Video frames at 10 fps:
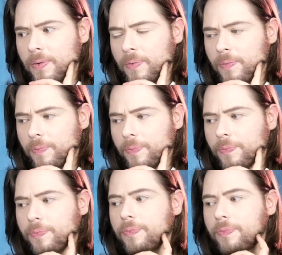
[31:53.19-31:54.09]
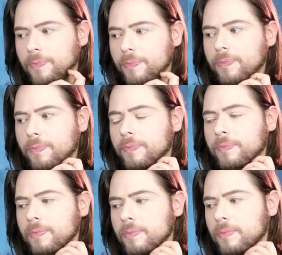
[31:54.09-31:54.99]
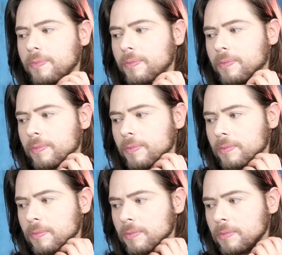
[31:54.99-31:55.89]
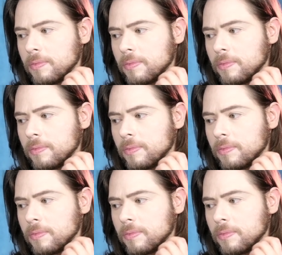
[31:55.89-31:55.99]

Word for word: Yes, that's the brand. And it's made,